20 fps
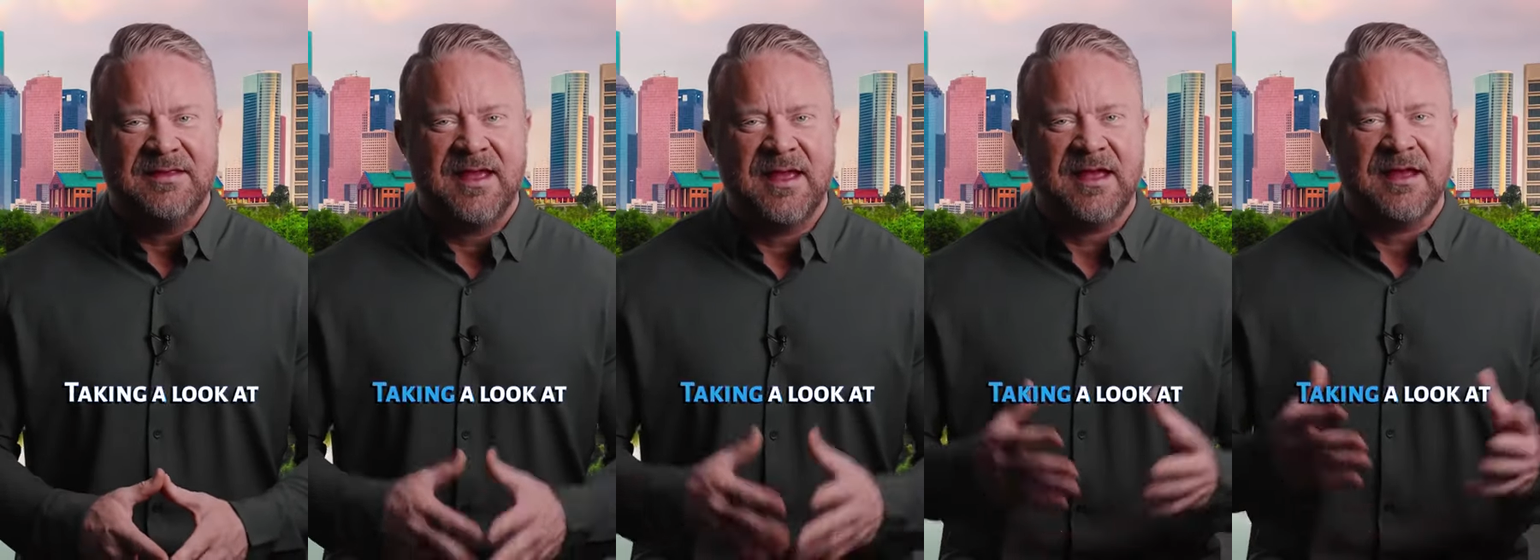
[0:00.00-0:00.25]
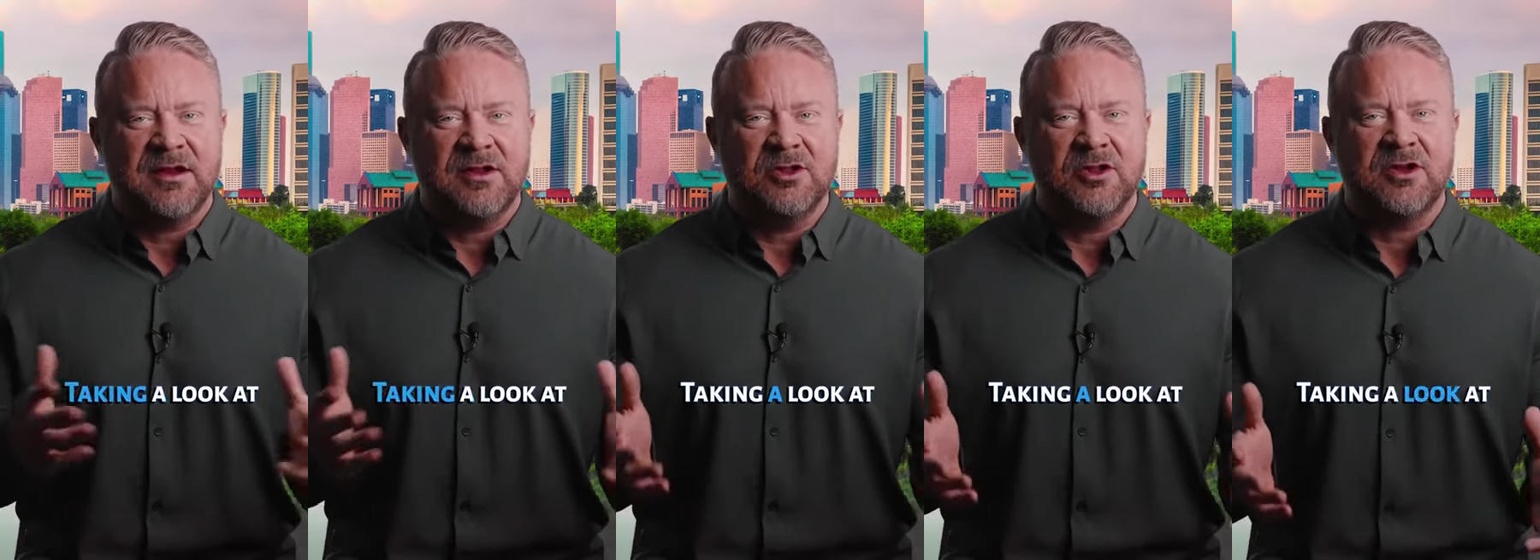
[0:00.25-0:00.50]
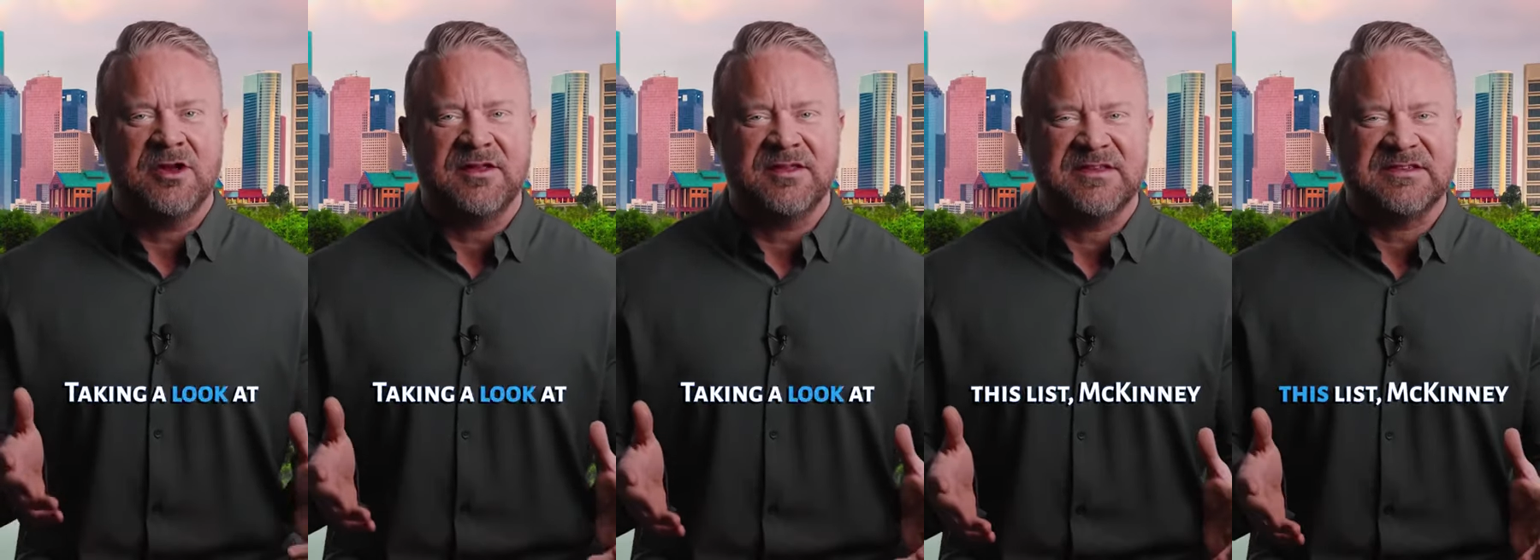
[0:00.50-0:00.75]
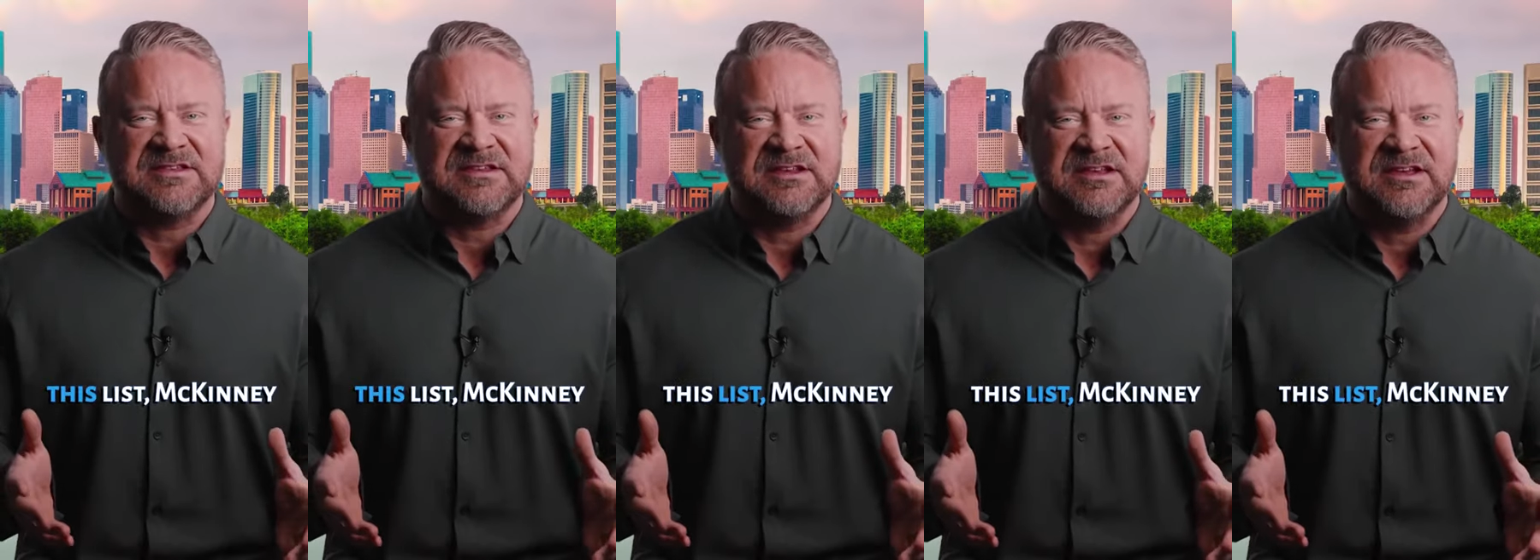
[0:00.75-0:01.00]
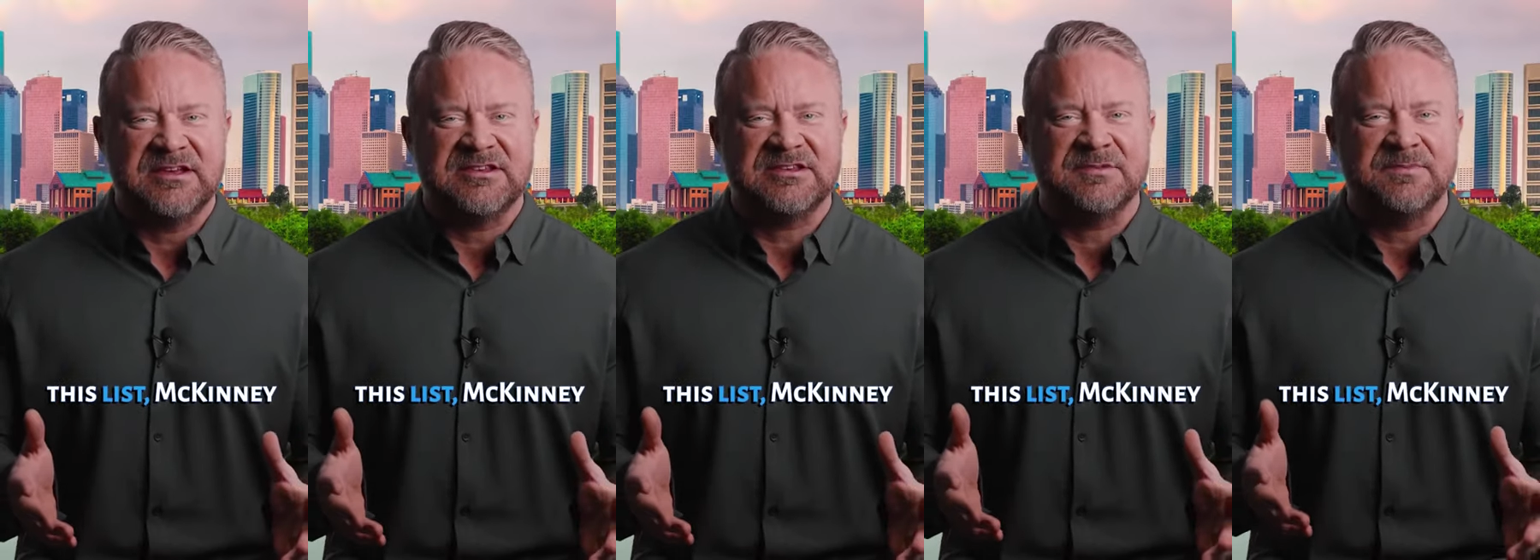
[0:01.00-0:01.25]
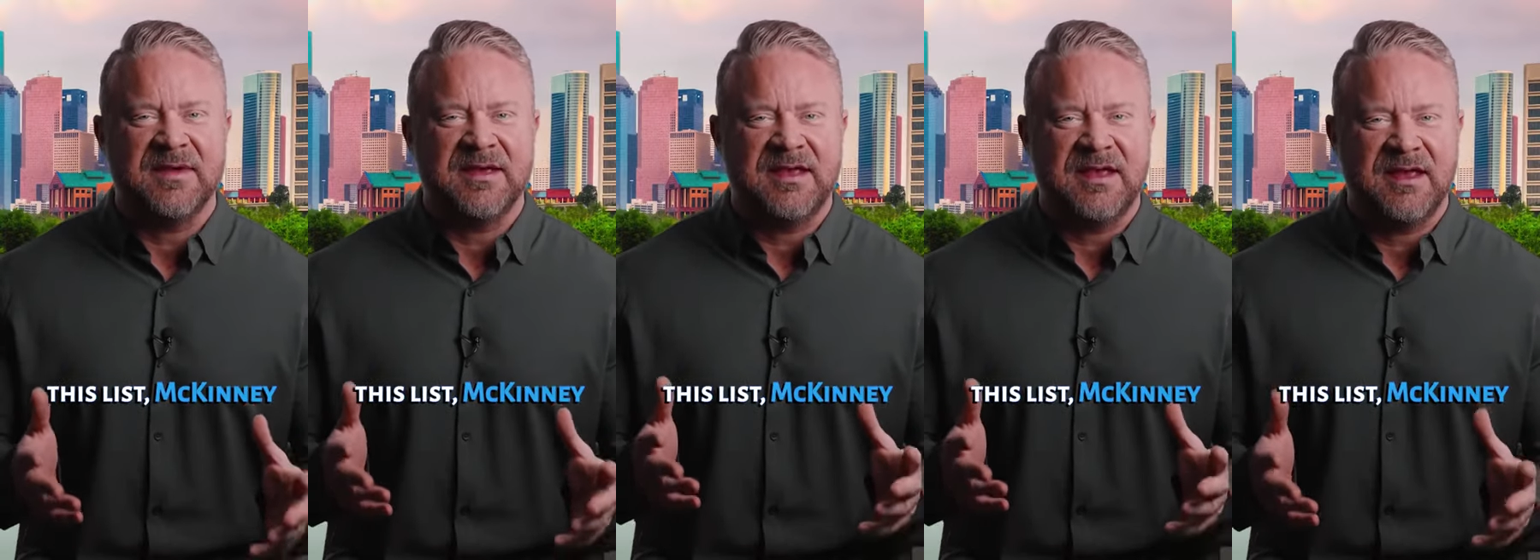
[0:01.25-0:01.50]
Taking a look at this
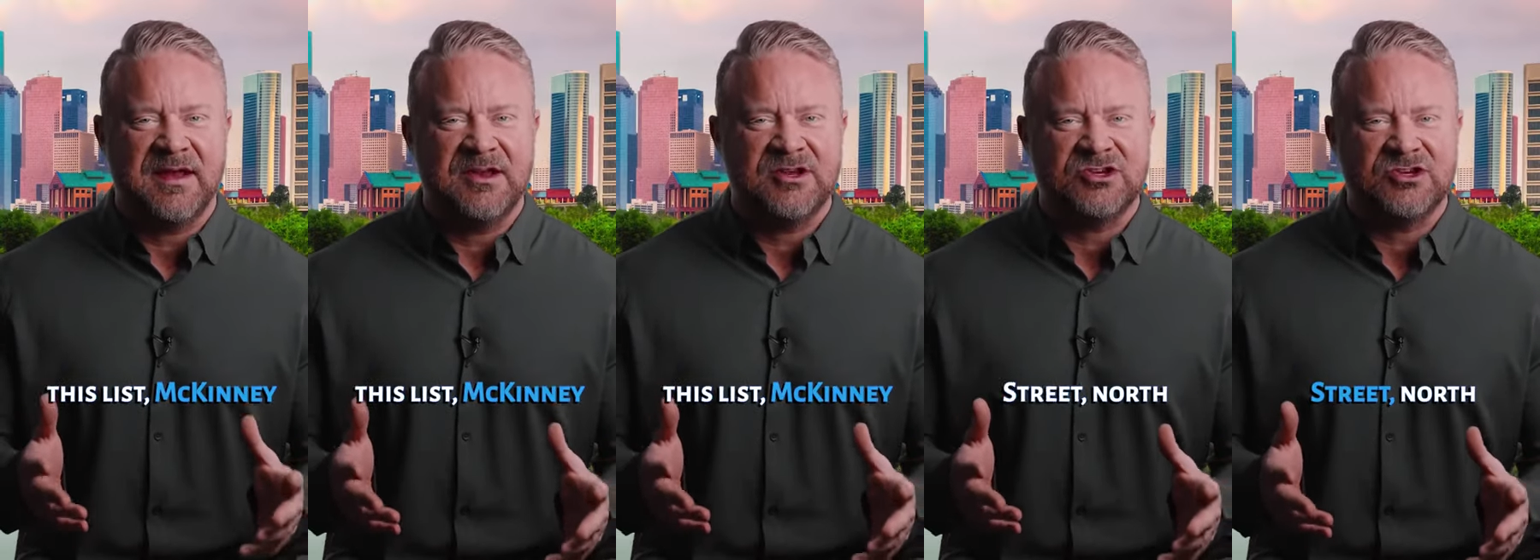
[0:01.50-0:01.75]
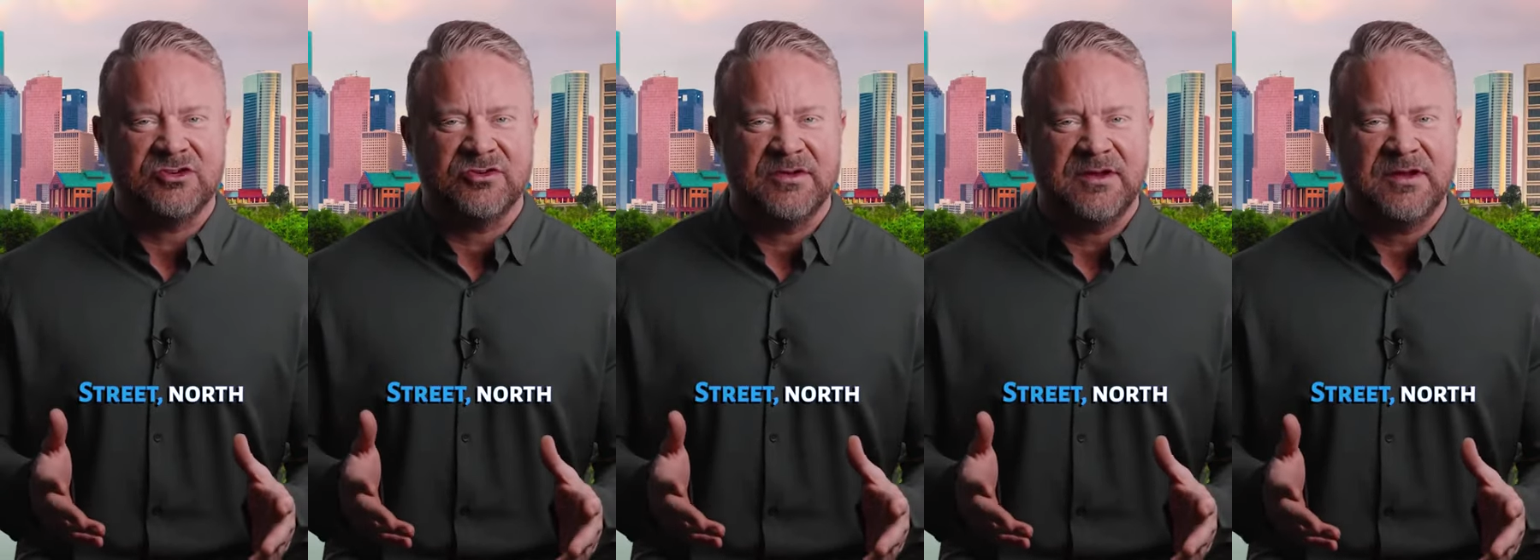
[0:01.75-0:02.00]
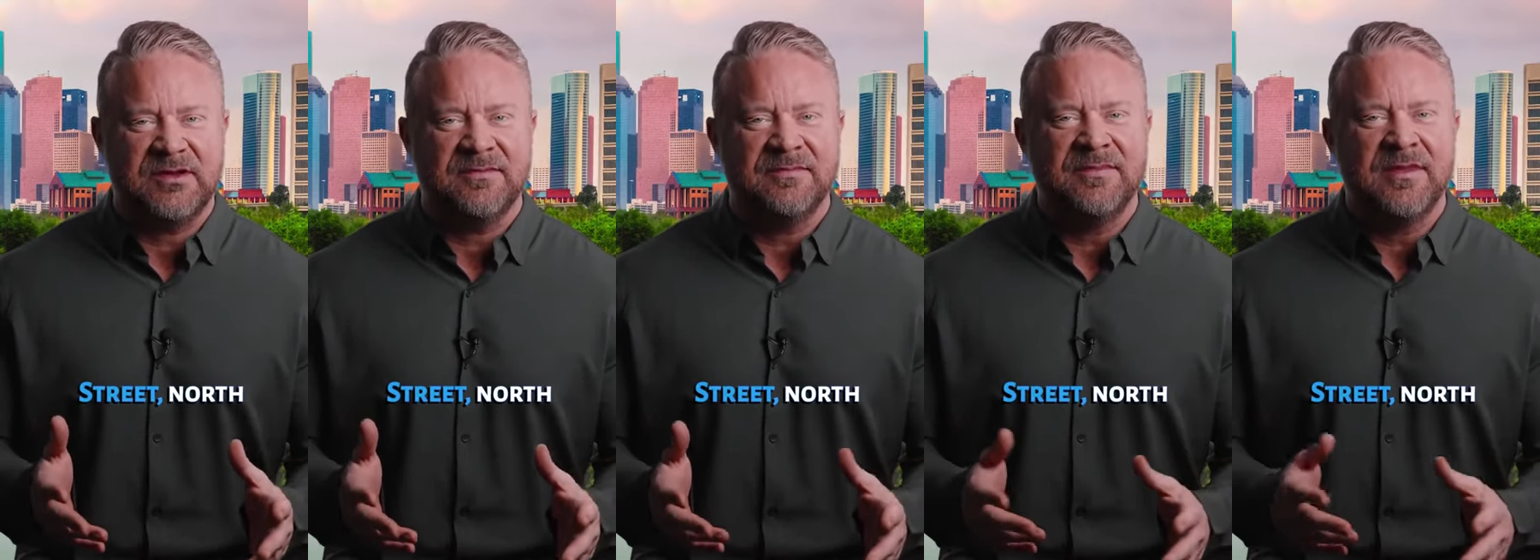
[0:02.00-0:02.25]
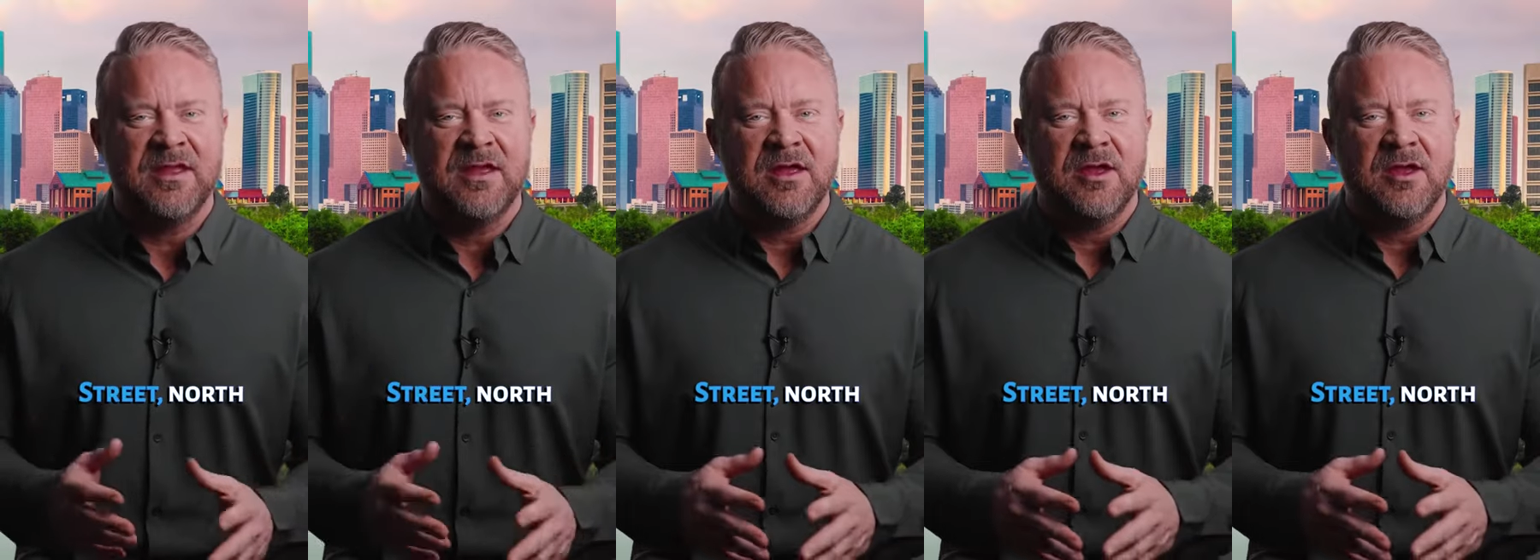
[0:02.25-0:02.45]
list, McKinney Street,